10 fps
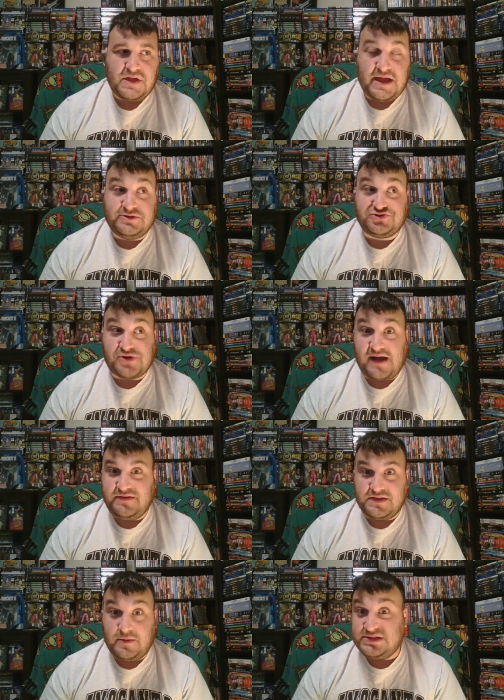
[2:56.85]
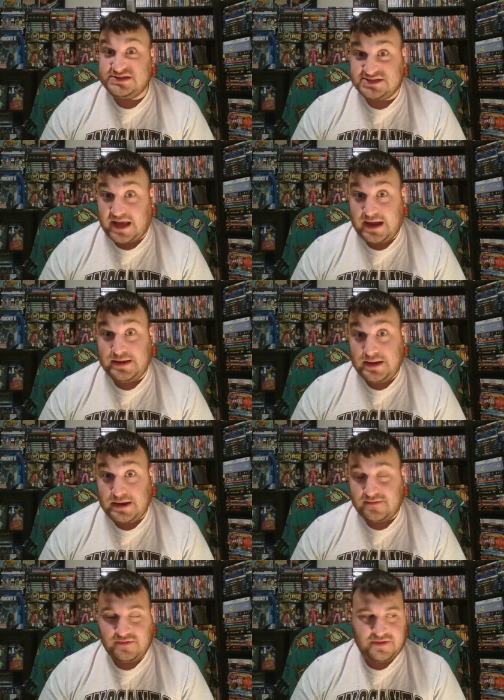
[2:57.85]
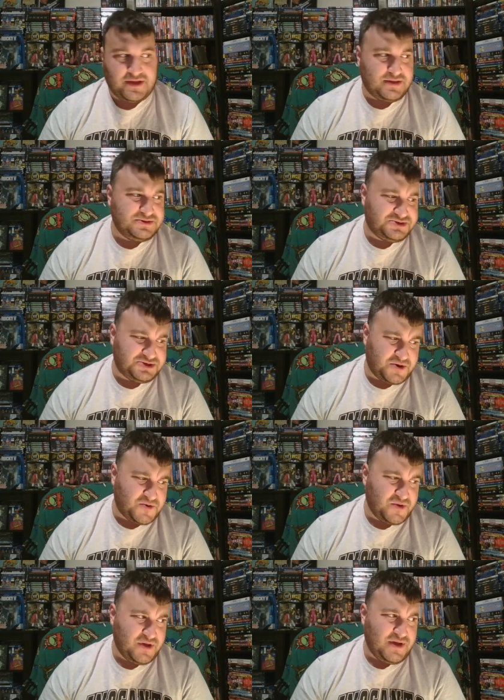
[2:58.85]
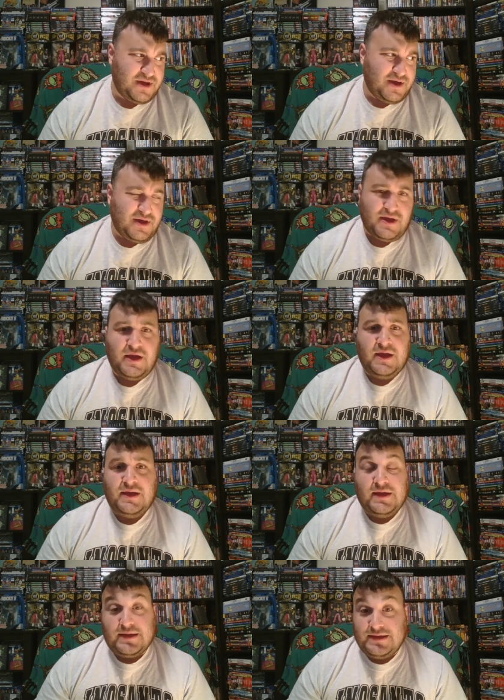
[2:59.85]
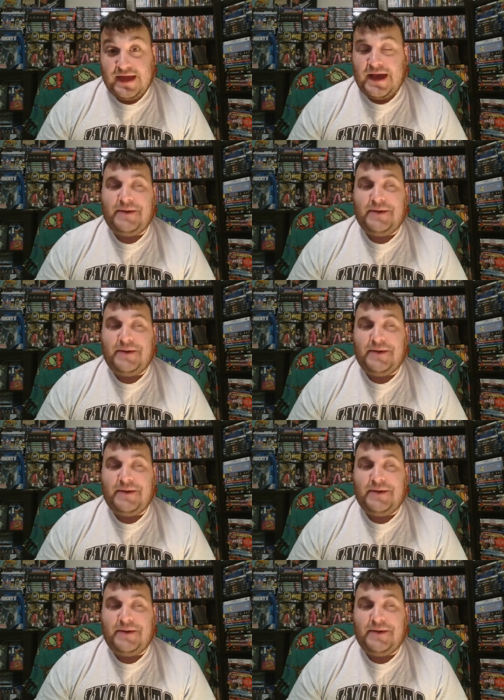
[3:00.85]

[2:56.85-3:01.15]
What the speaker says: and driving them insane and everything. So, yeah.